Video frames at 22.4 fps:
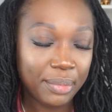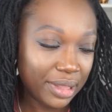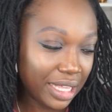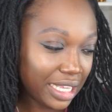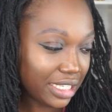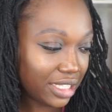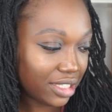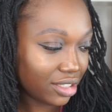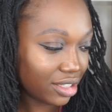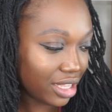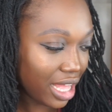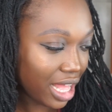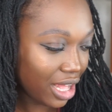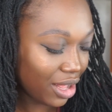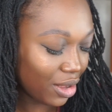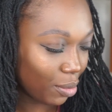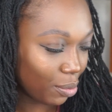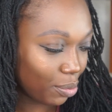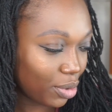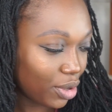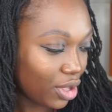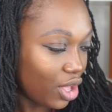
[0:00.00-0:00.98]
but they still
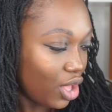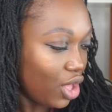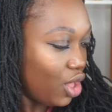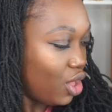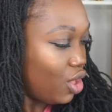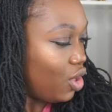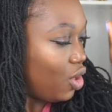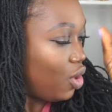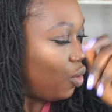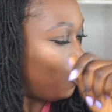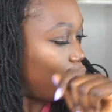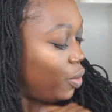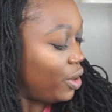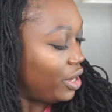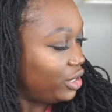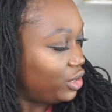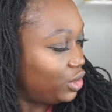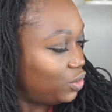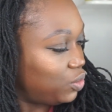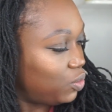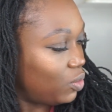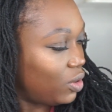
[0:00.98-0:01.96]
help.
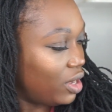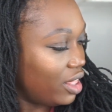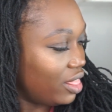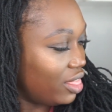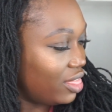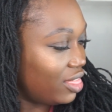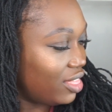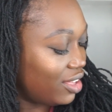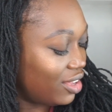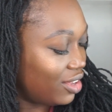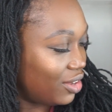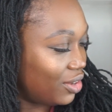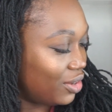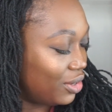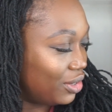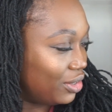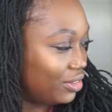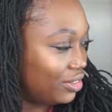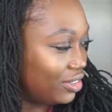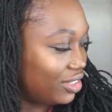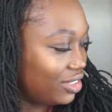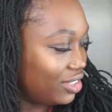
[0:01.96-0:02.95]
Which one
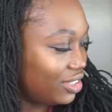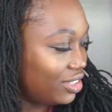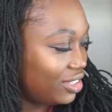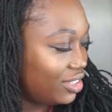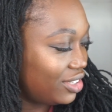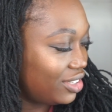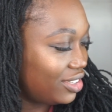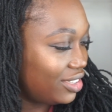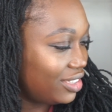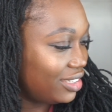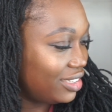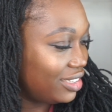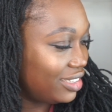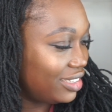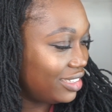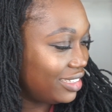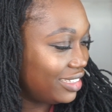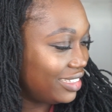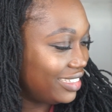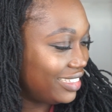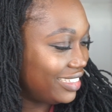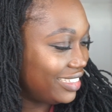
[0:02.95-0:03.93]
though?
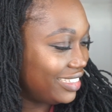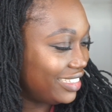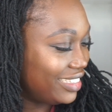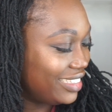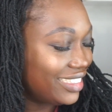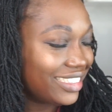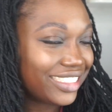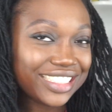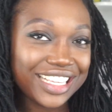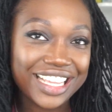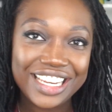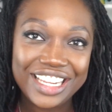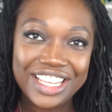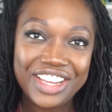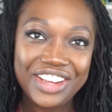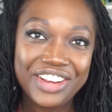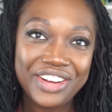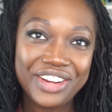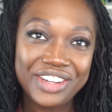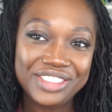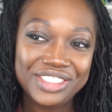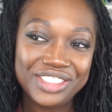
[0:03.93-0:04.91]

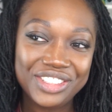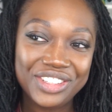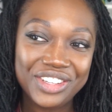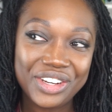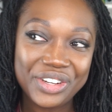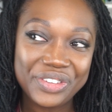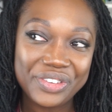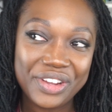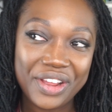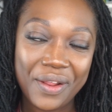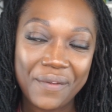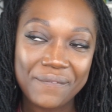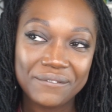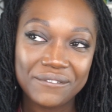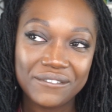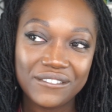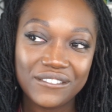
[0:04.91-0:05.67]
Skincare or deodorant?